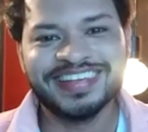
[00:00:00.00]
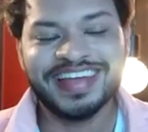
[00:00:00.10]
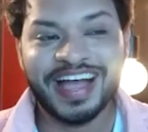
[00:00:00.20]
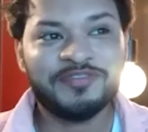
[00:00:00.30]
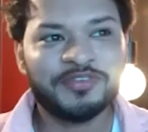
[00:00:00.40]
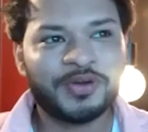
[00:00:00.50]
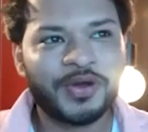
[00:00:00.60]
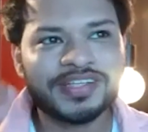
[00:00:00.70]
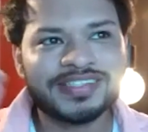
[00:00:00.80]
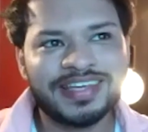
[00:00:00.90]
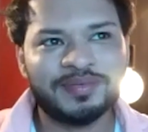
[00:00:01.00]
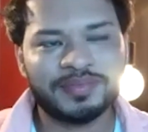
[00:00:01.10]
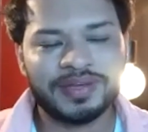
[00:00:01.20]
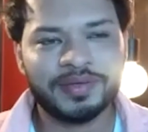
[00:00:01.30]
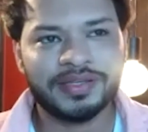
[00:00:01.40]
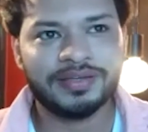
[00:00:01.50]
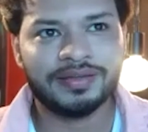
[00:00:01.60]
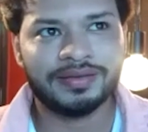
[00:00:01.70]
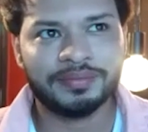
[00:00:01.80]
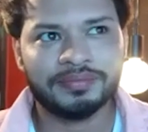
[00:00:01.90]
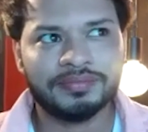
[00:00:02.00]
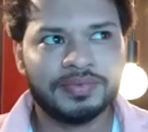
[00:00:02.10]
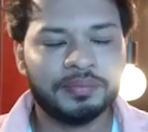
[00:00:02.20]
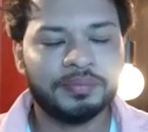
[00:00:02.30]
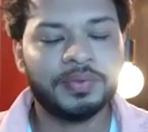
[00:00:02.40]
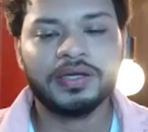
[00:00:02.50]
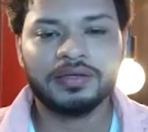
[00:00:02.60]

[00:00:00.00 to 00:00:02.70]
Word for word: I forgot his name. I mean, um, but